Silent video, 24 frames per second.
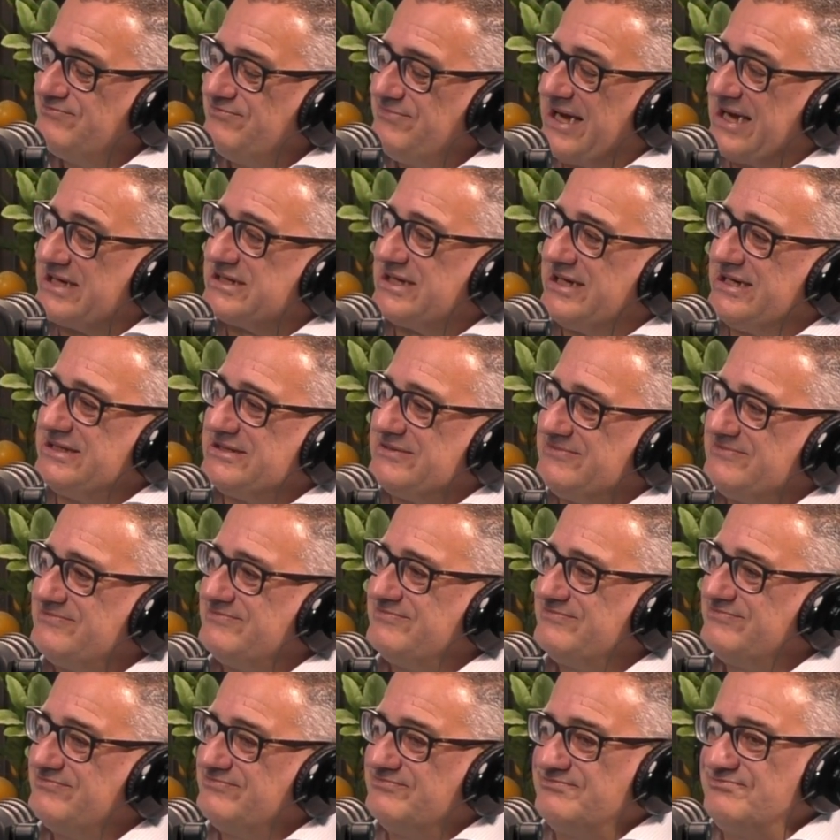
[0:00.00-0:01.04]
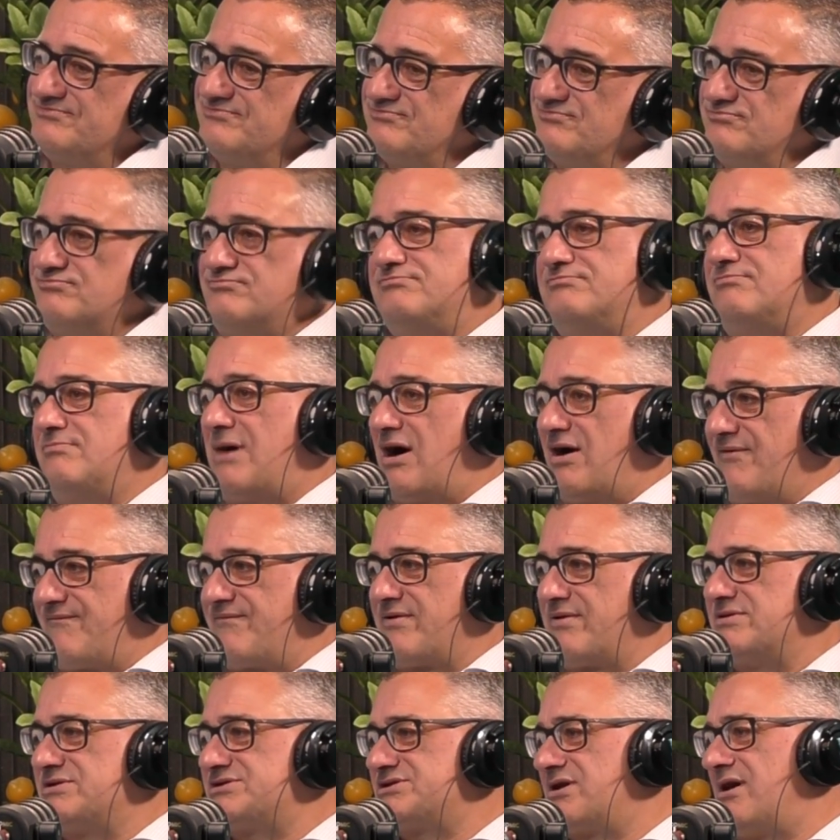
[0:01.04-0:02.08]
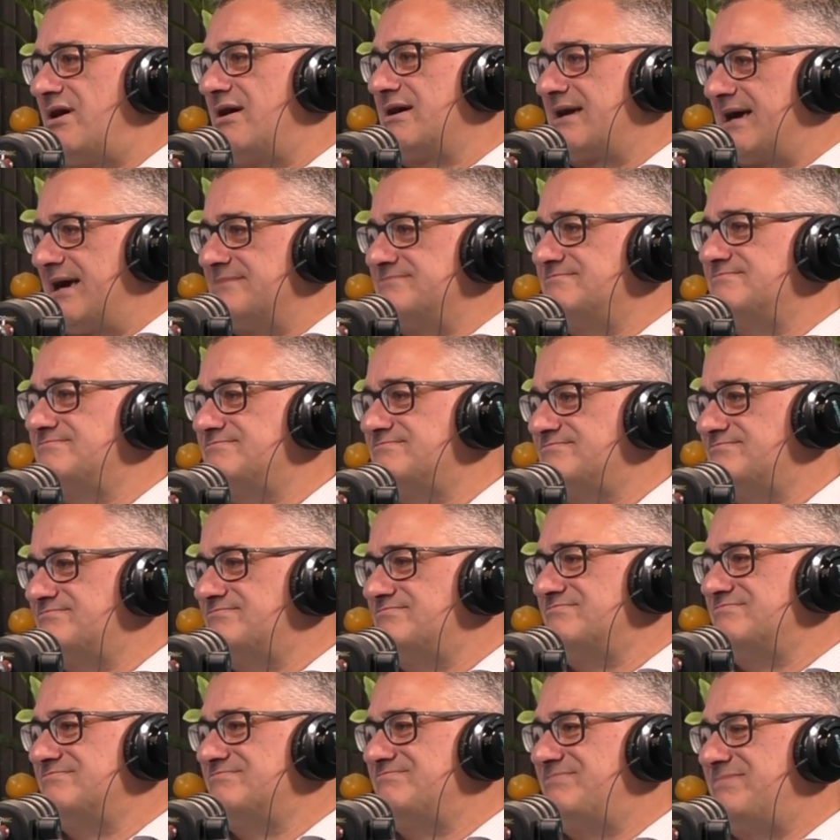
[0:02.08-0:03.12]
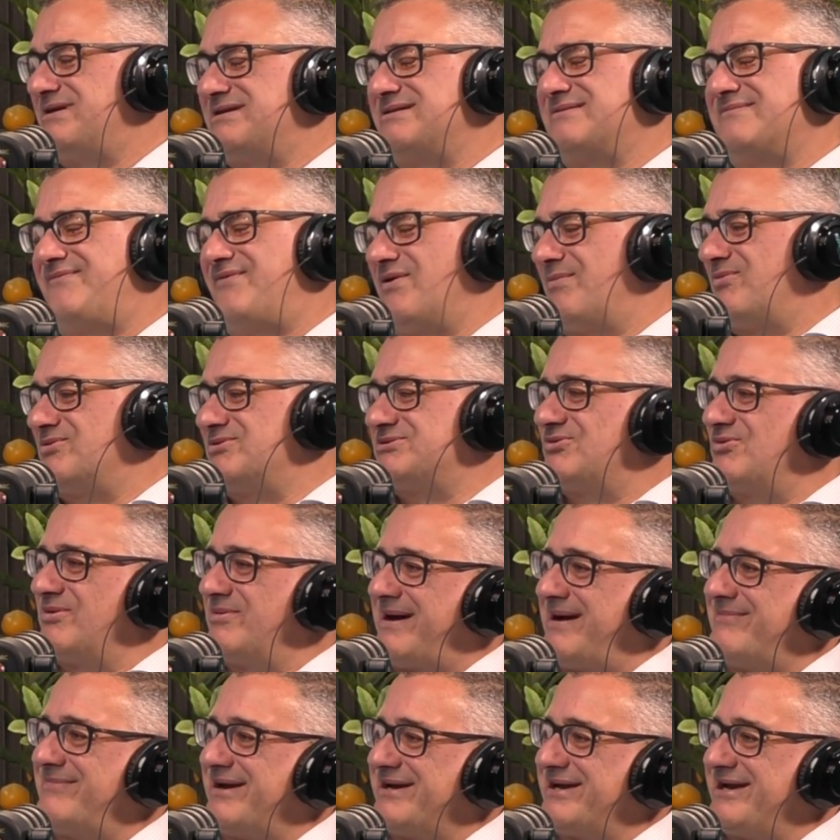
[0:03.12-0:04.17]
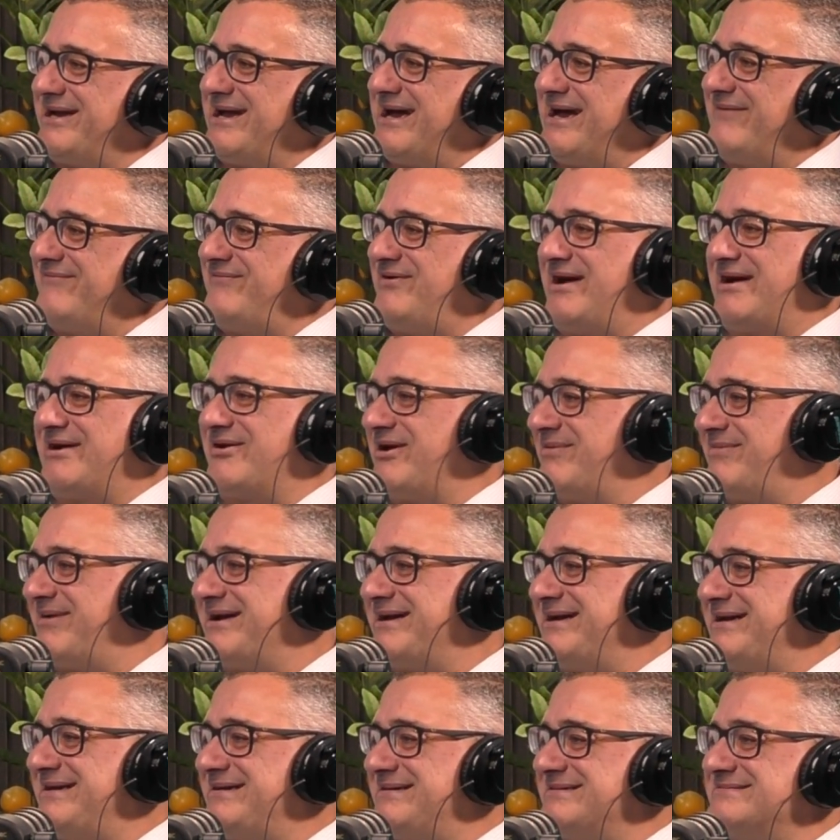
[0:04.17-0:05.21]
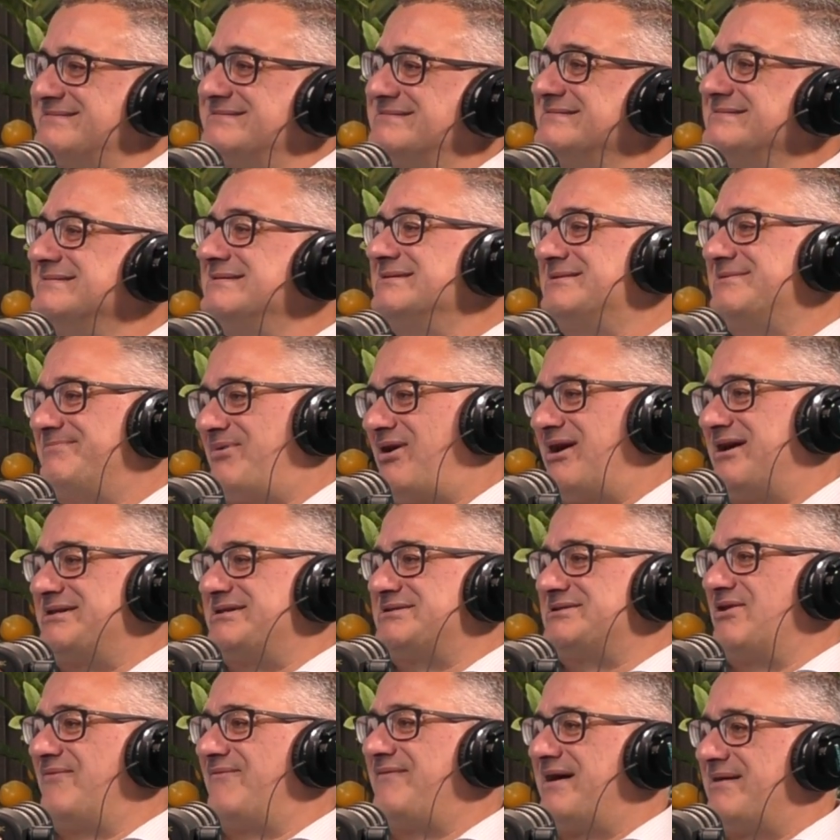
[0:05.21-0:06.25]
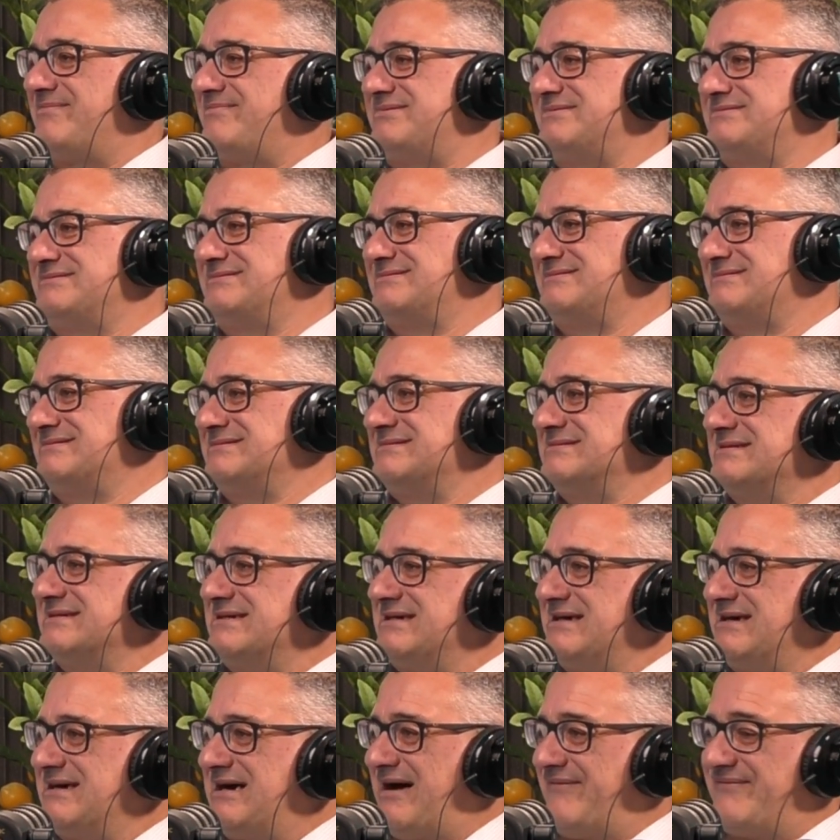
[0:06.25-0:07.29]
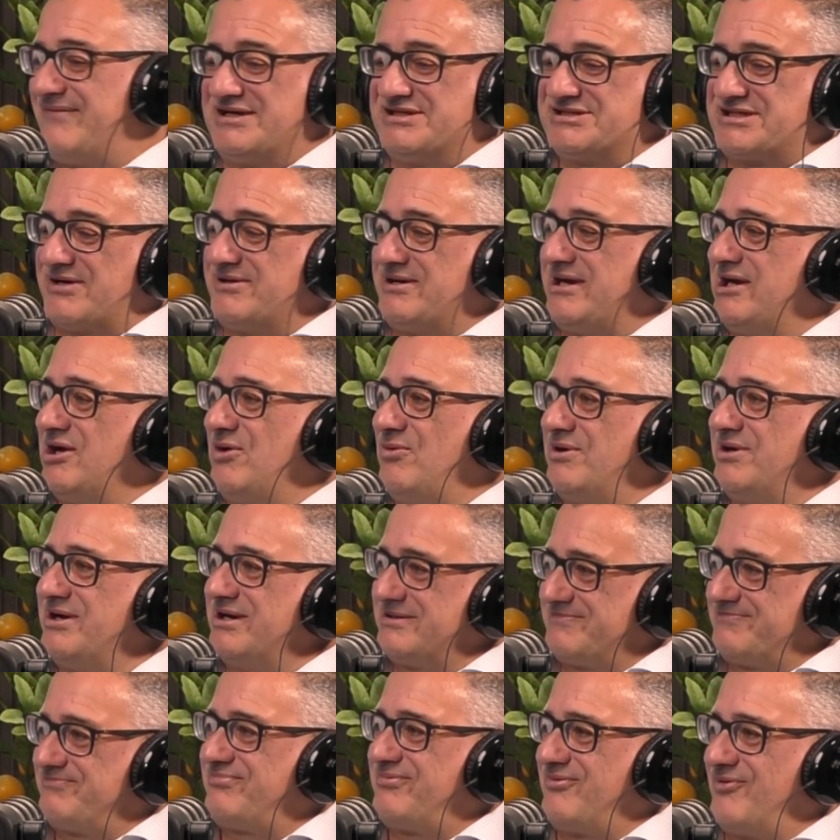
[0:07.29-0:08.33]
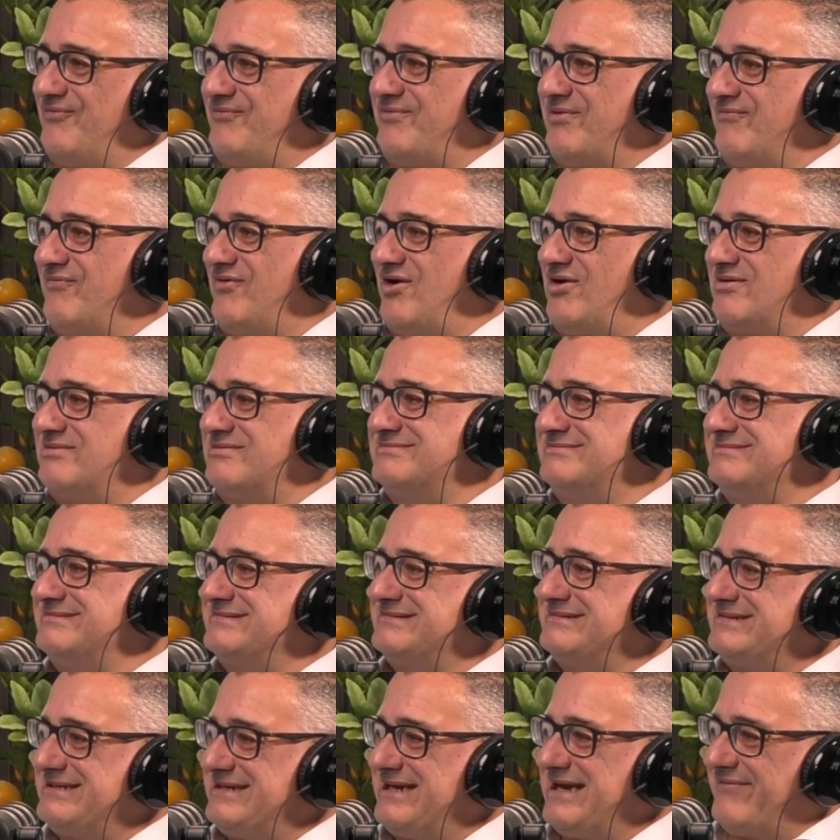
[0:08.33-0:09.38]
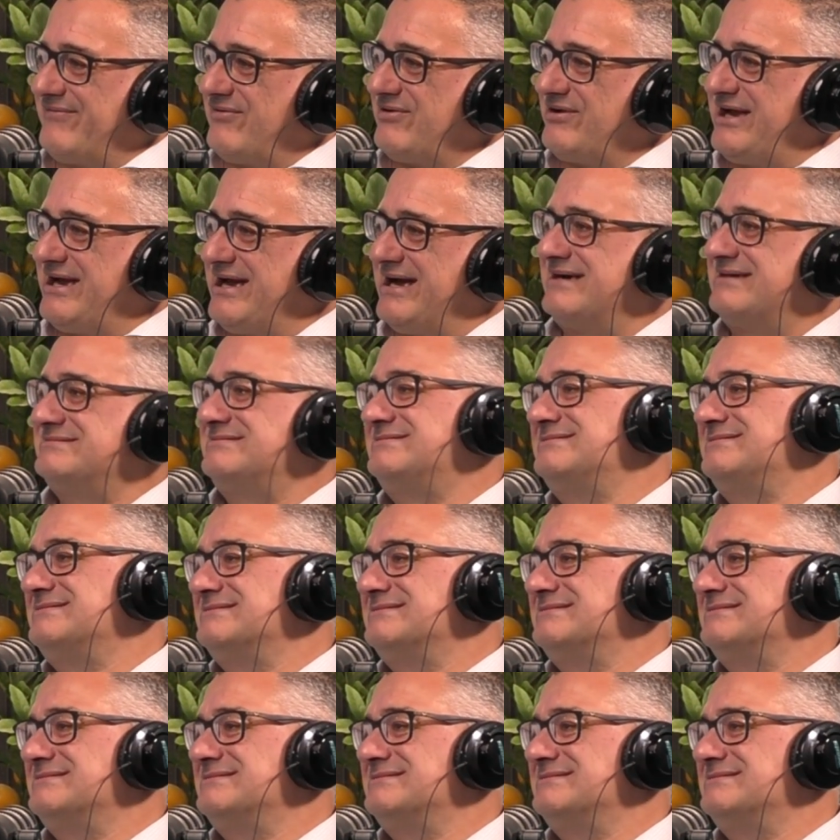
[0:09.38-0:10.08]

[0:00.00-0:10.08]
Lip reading: Next season, hopefully we start again. But football's all about money now. If you ain't got the money to buy yourself up, I think it's only Luton that proved them wrong the other year.